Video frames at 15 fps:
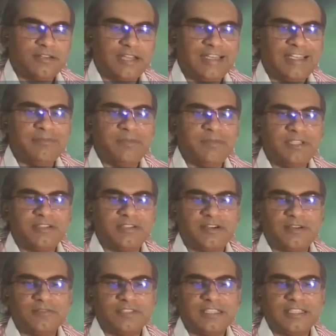element
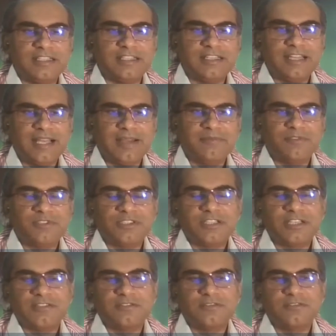of the crime which
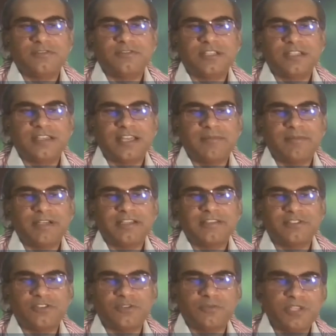constitute crime
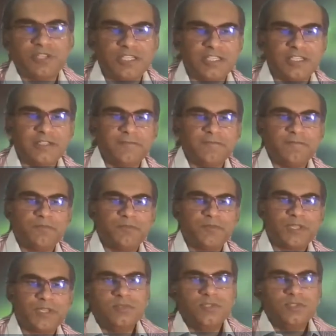against humanity.
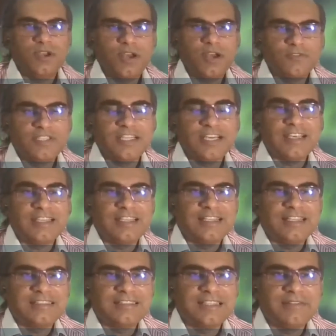Of the
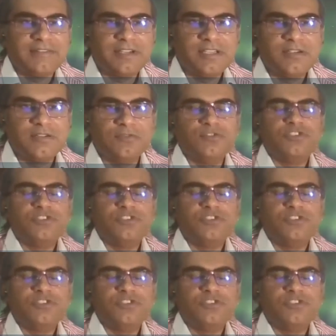Article 7,